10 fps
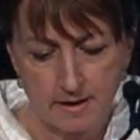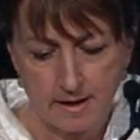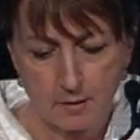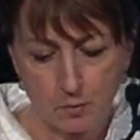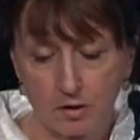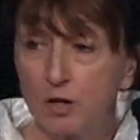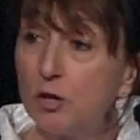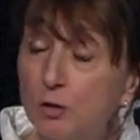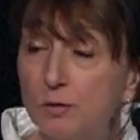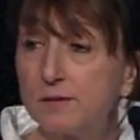And we're going to
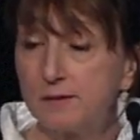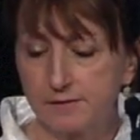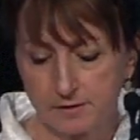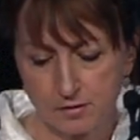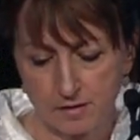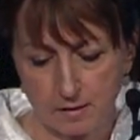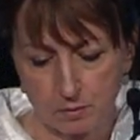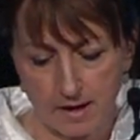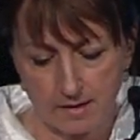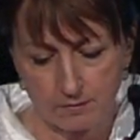use these internet
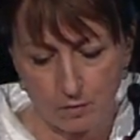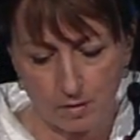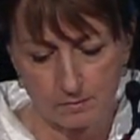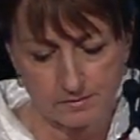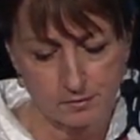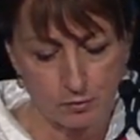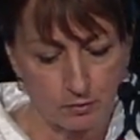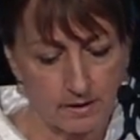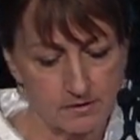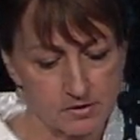platforms to
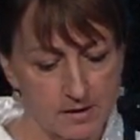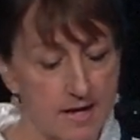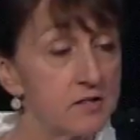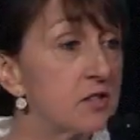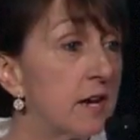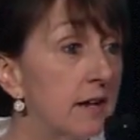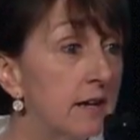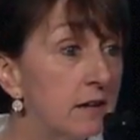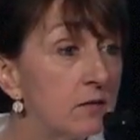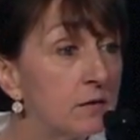reach and educate
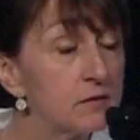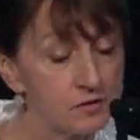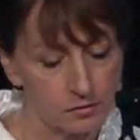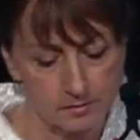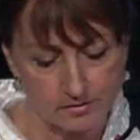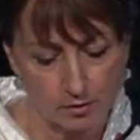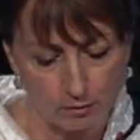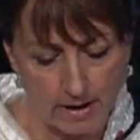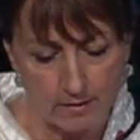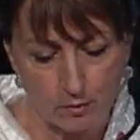individuals
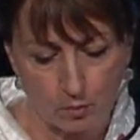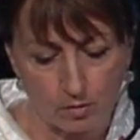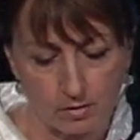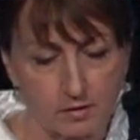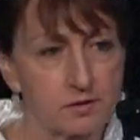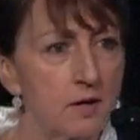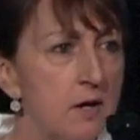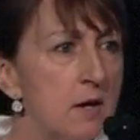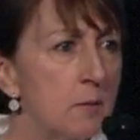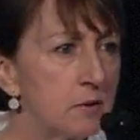around the world,
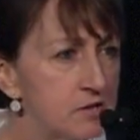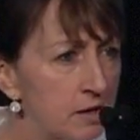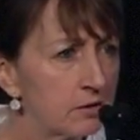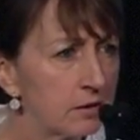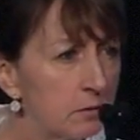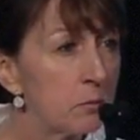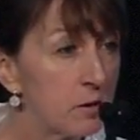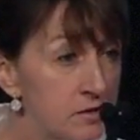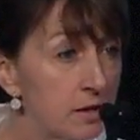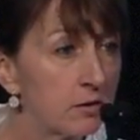
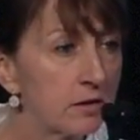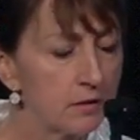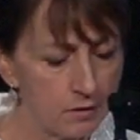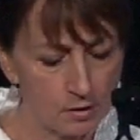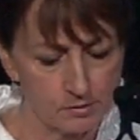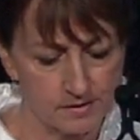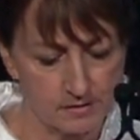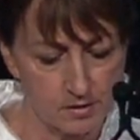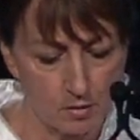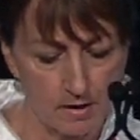particularly those that
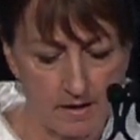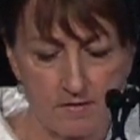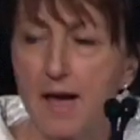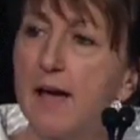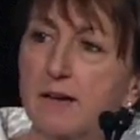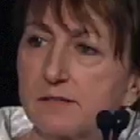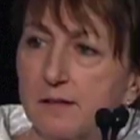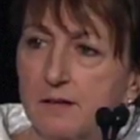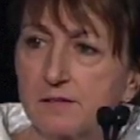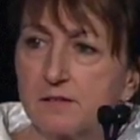don't have
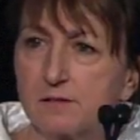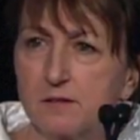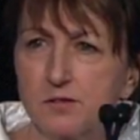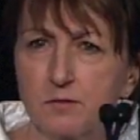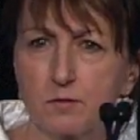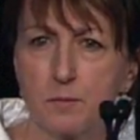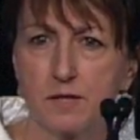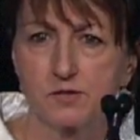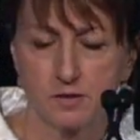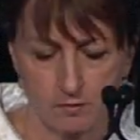access to such
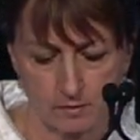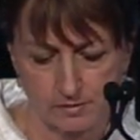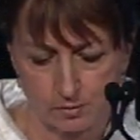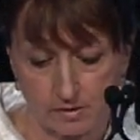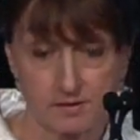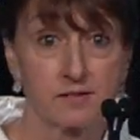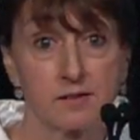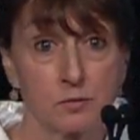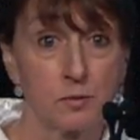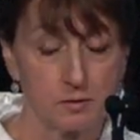information and resources
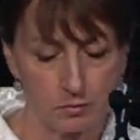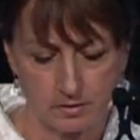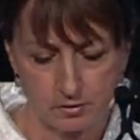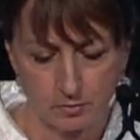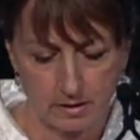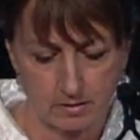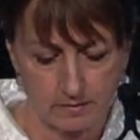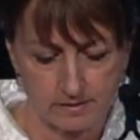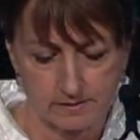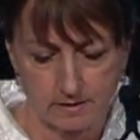as we do here in
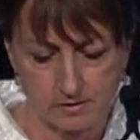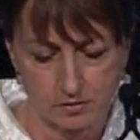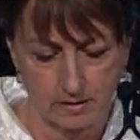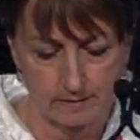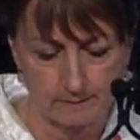this country.